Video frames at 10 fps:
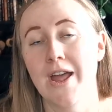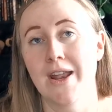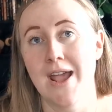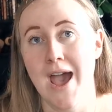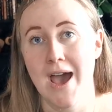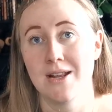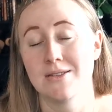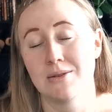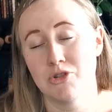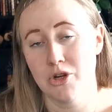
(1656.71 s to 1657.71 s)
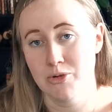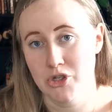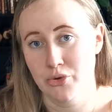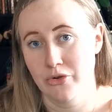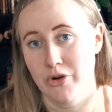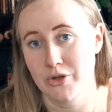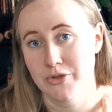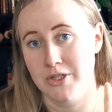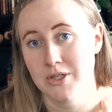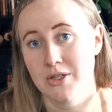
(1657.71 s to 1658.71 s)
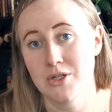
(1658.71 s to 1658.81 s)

and I added some German short rows